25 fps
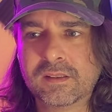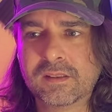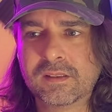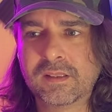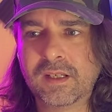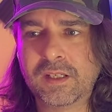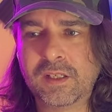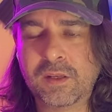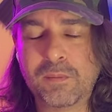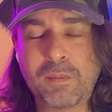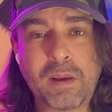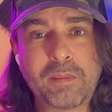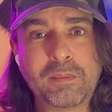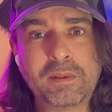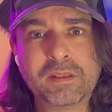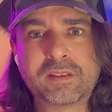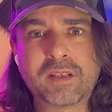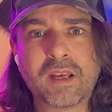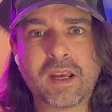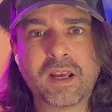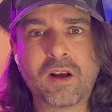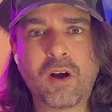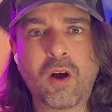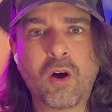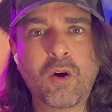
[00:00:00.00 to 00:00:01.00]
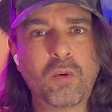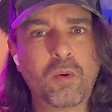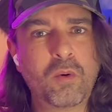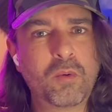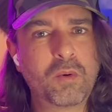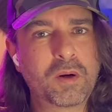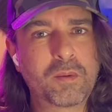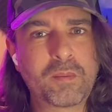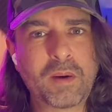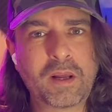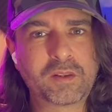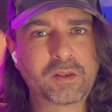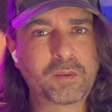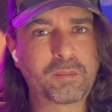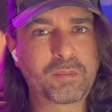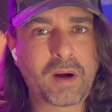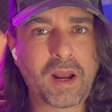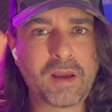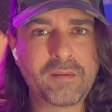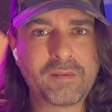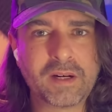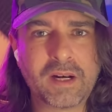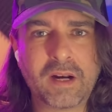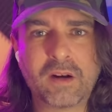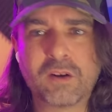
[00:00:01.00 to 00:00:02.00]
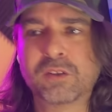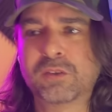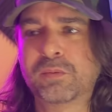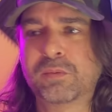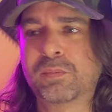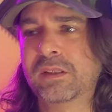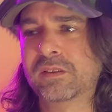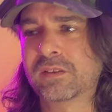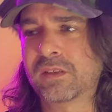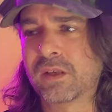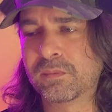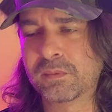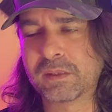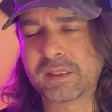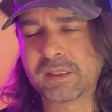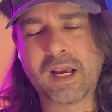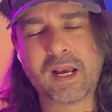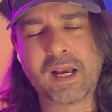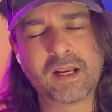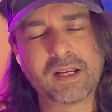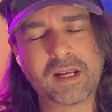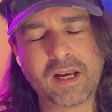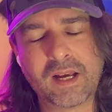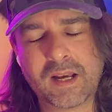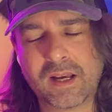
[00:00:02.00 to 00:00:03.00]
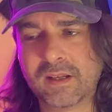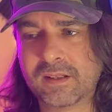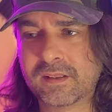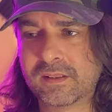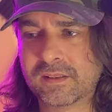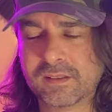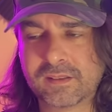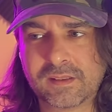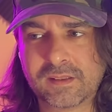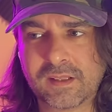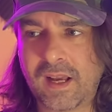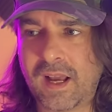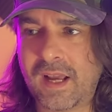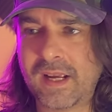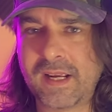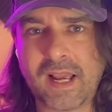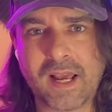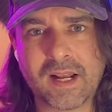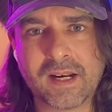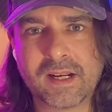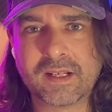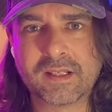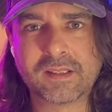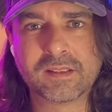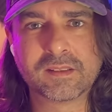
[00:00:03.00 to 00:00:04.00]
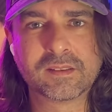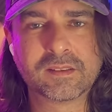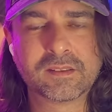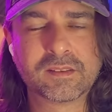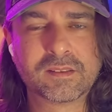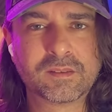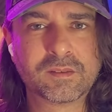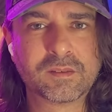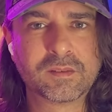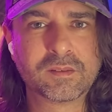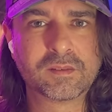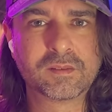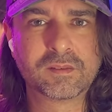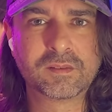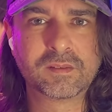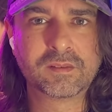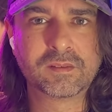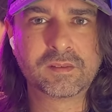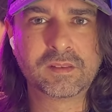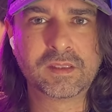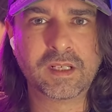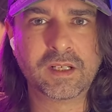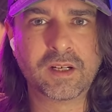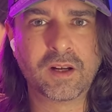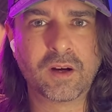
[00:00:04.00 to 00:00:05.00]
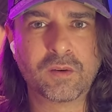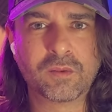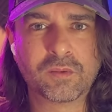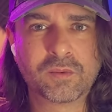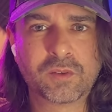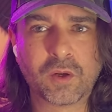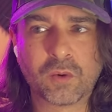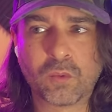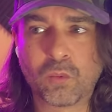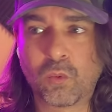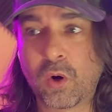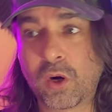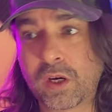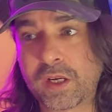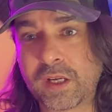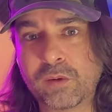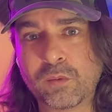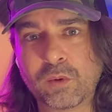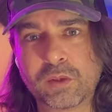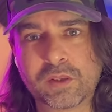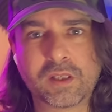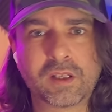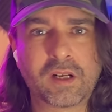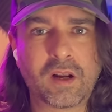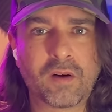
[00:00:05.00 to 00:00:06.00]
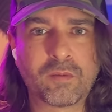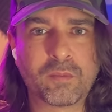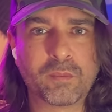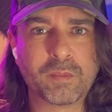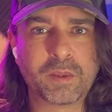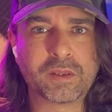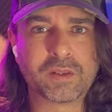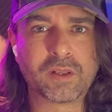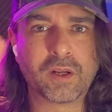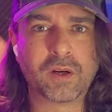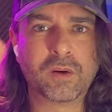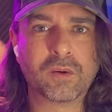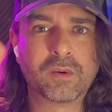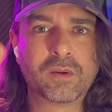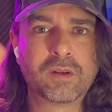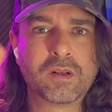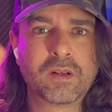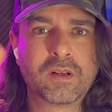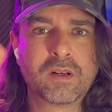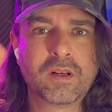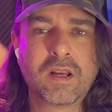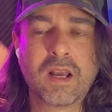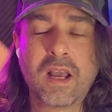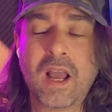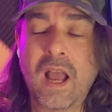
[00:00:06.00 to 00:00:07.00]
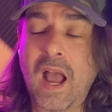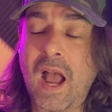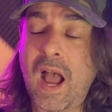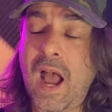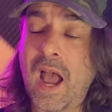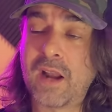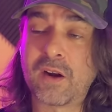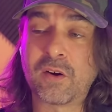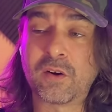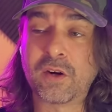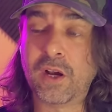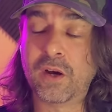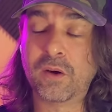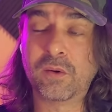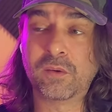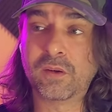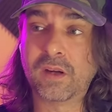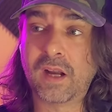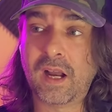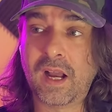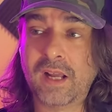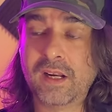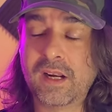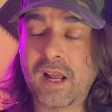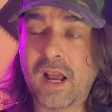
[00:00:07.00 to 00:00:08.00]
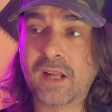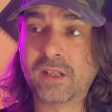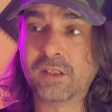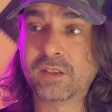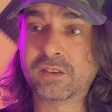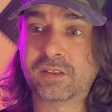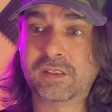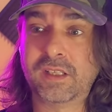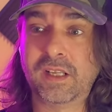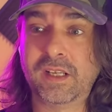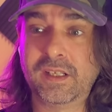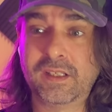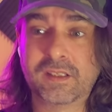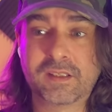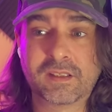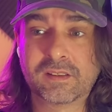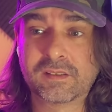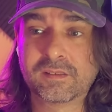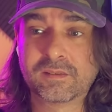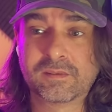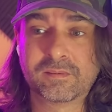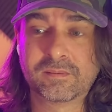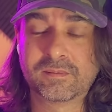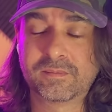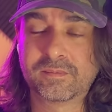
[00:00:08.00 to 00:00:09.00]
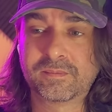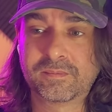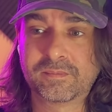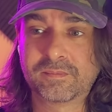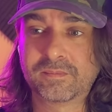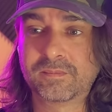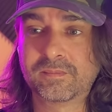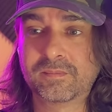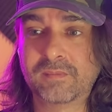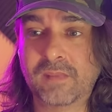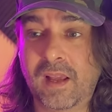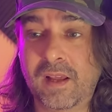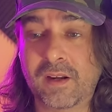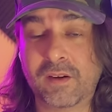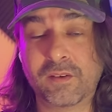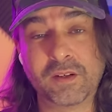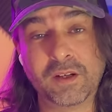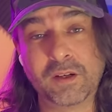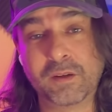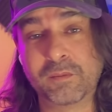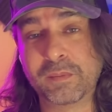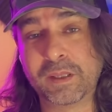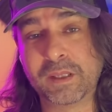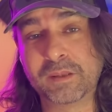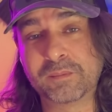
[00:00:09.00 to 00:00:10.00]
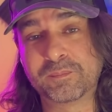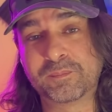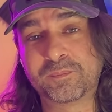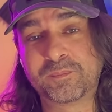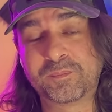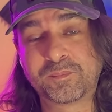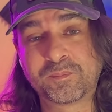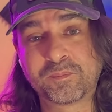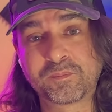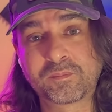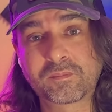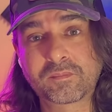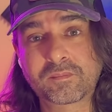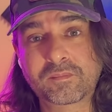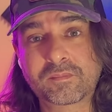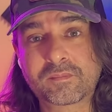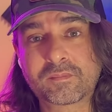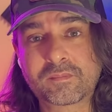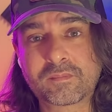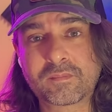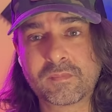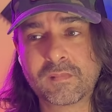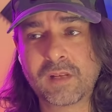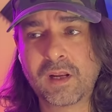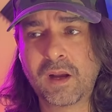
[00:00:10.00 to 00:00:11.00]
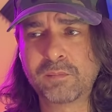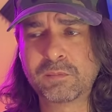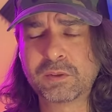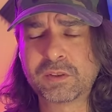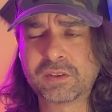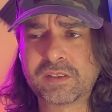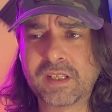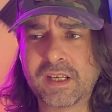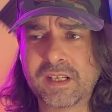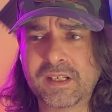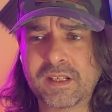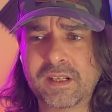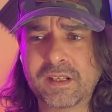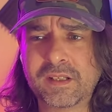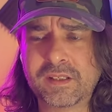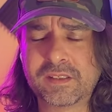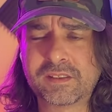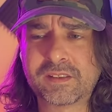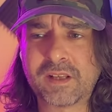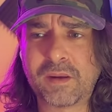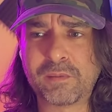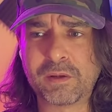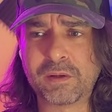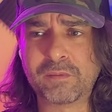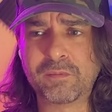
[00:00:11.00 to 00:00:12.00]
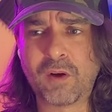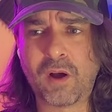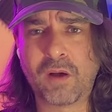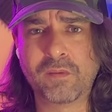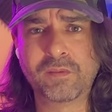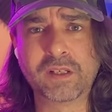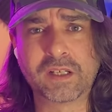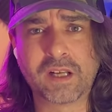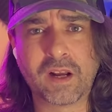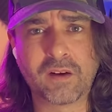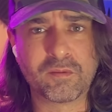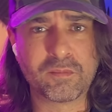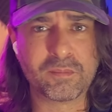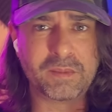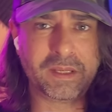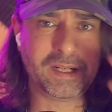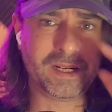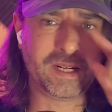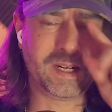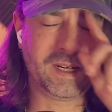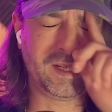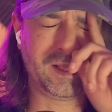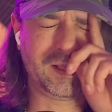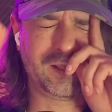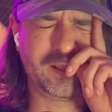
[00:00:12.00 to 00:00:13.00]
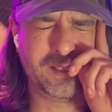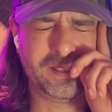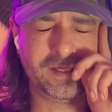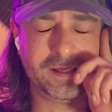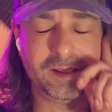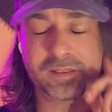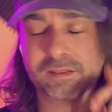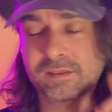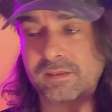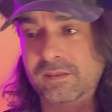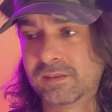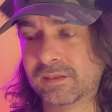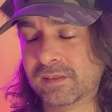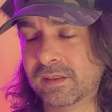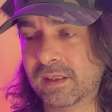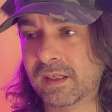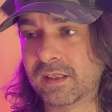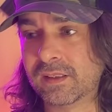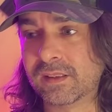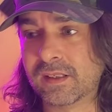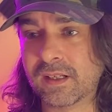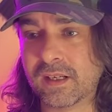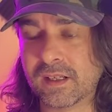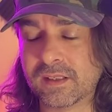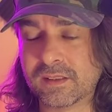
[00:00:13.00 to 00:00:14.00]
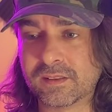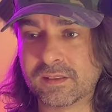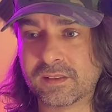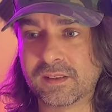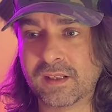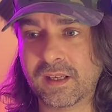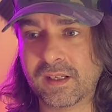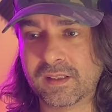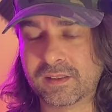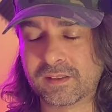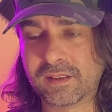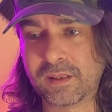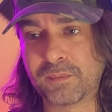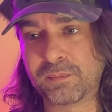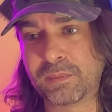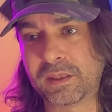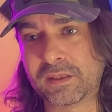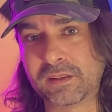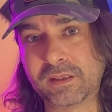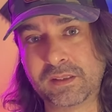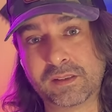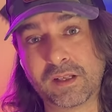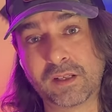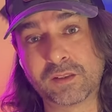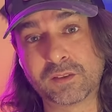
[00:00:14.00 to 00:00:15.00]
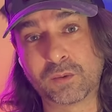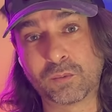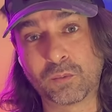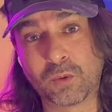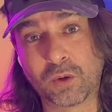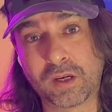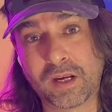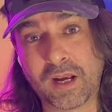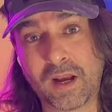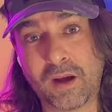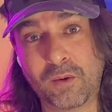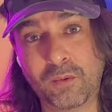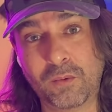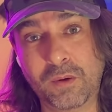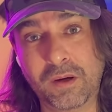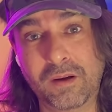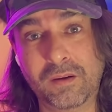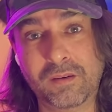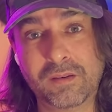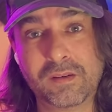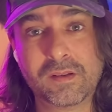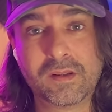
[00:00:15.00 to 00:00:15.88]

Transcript: And you may be saying, oh, well, what about the private aerospace company? Yeah, I get it. You know, they're working with the government, though. I don't know. I just think, I don't know, man. I'm just saying, anytime you involve the government in anything, it typically doesn't work out well.